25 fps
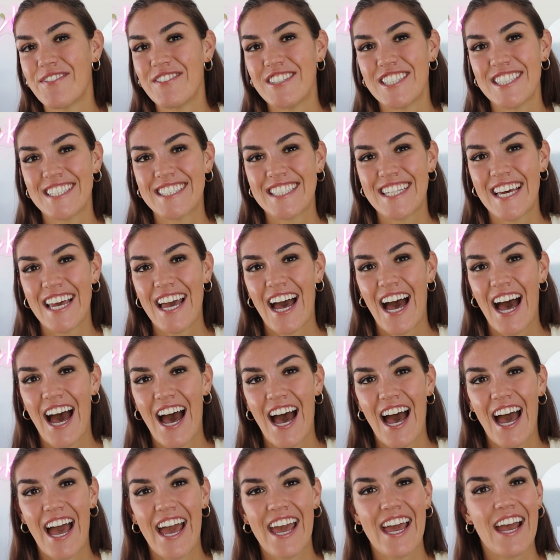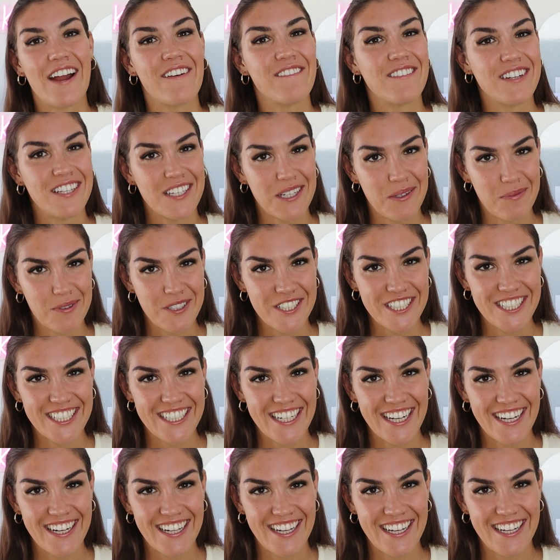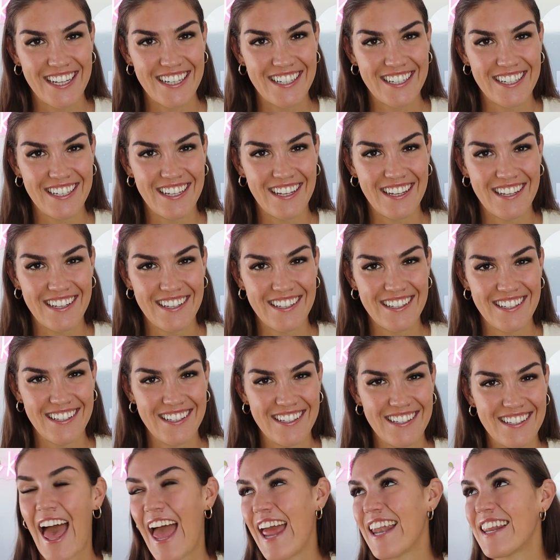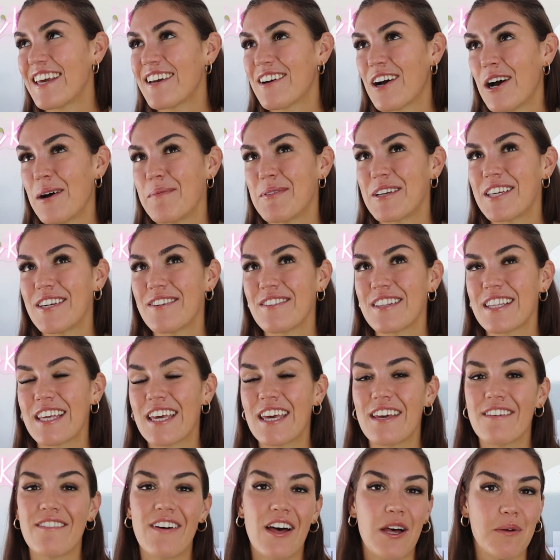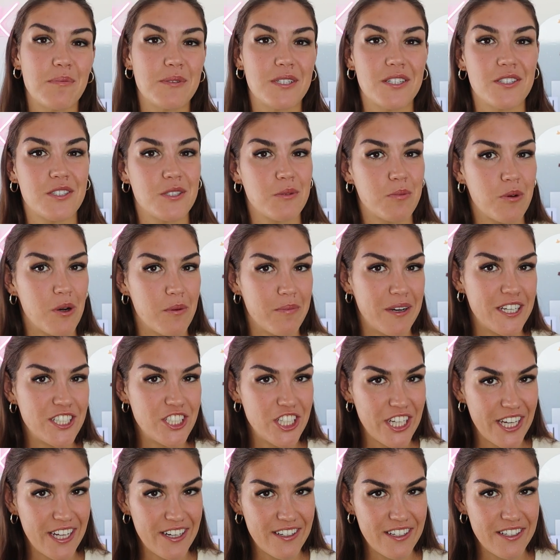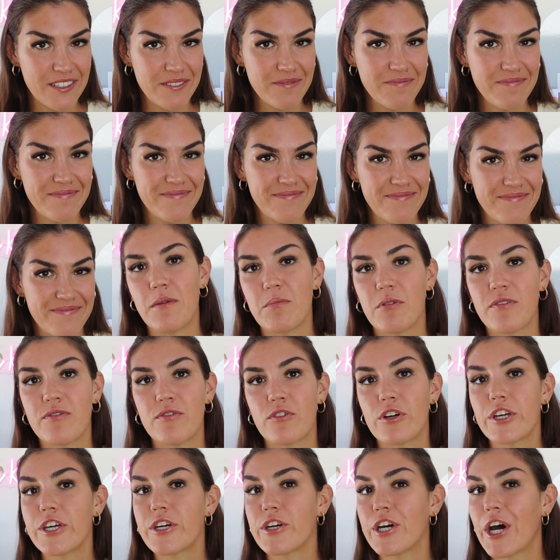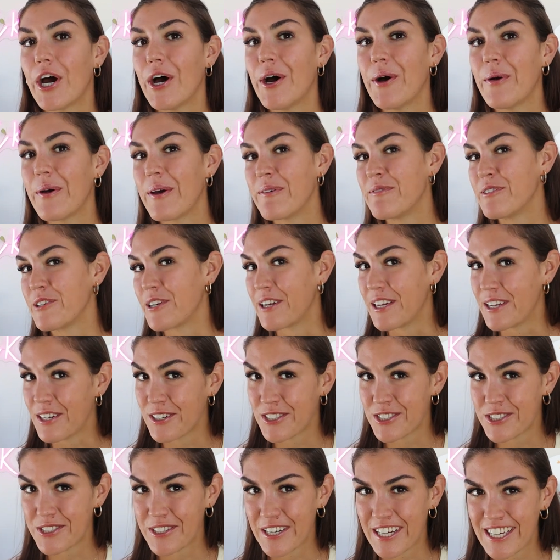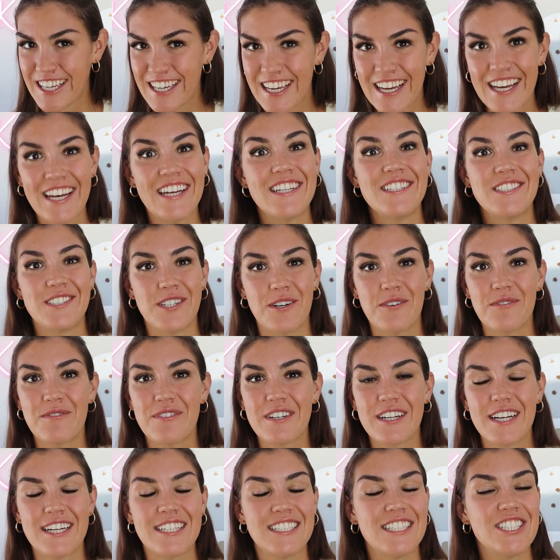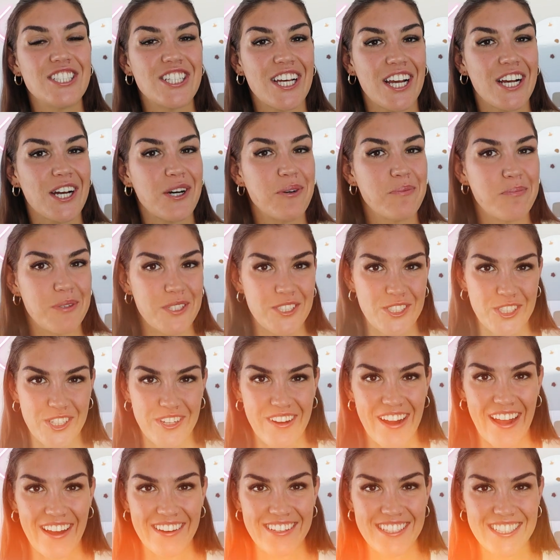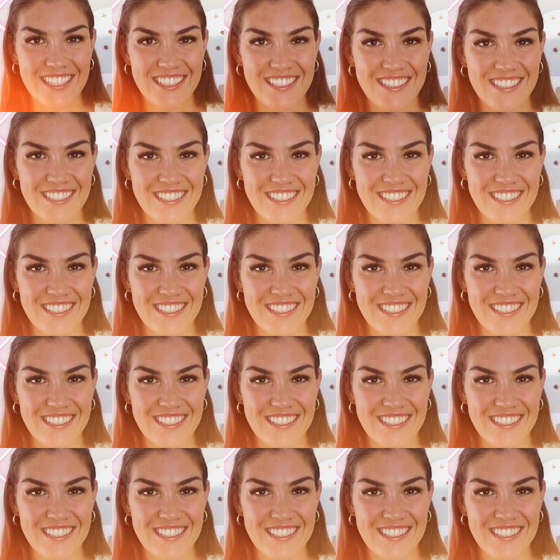if you just say hi, I really appreciate it. Any comment you leave helps to support my channel. And before you go, if you're in Australia, don't forget to check out ButcherCrowd.